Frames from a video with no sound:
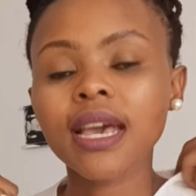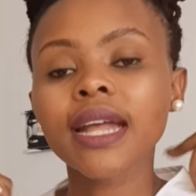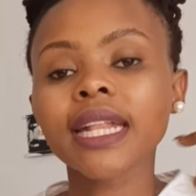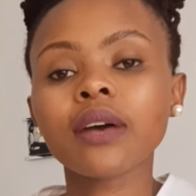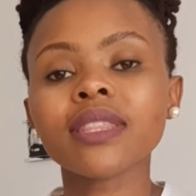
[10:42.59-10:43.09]

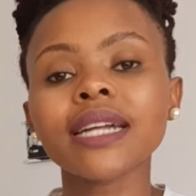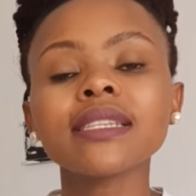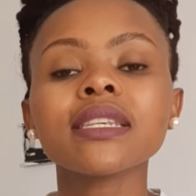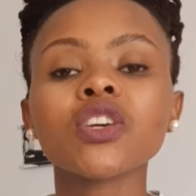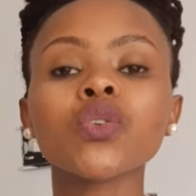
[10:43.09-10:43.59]
Now that
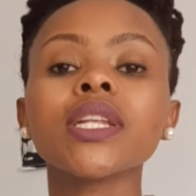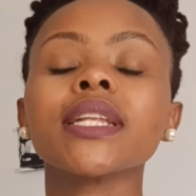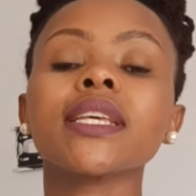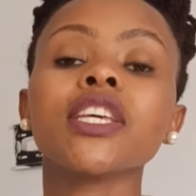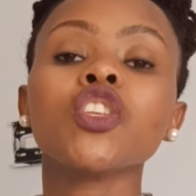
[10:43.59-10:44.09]
is
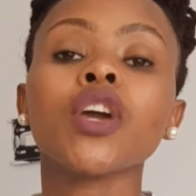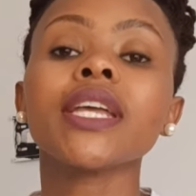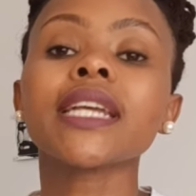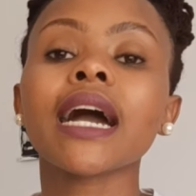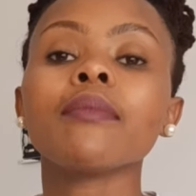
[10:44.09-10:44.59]
included in your
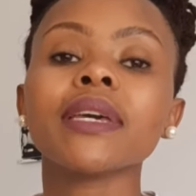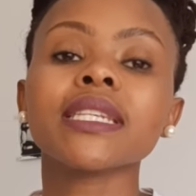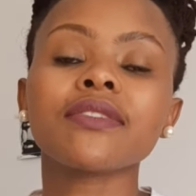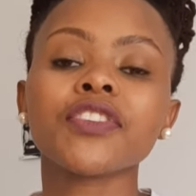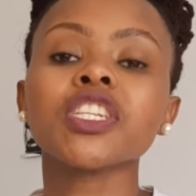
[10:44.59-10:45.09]
income as a
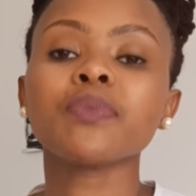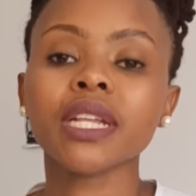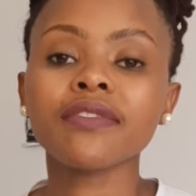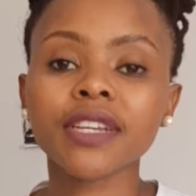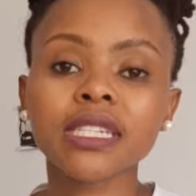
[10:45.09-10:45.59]
fringe
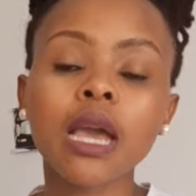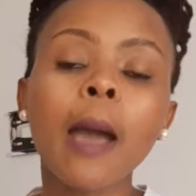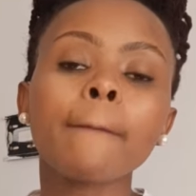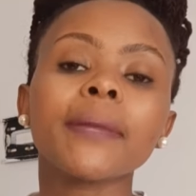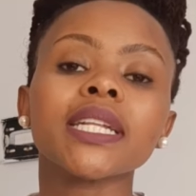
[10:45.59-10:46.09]
benefit,
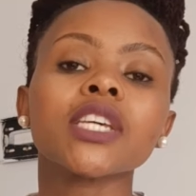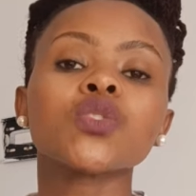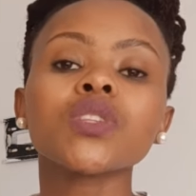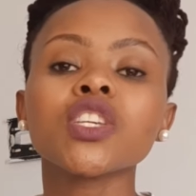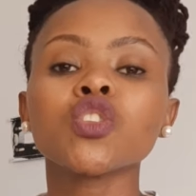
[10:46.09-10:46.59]
but as
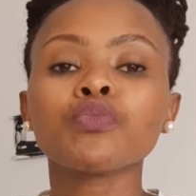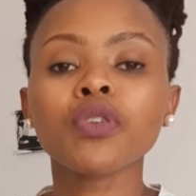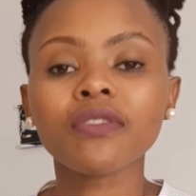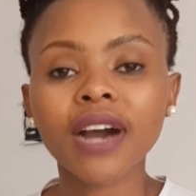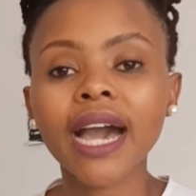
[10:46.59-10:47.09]
soon as you
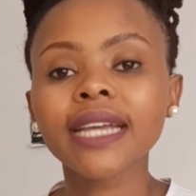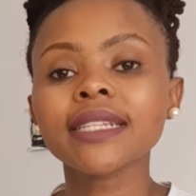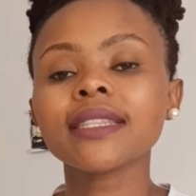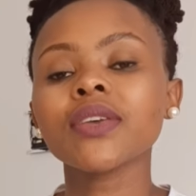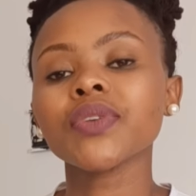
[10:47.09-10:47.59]

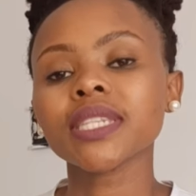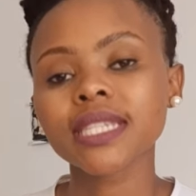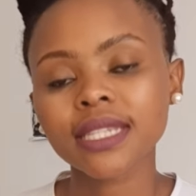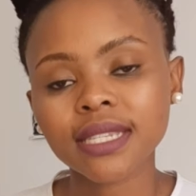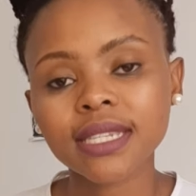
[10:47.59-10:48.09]
provide the
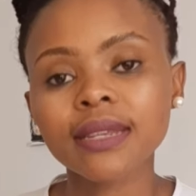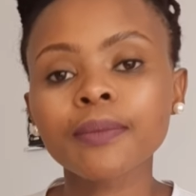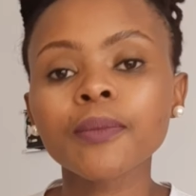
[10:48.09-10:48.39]
receipts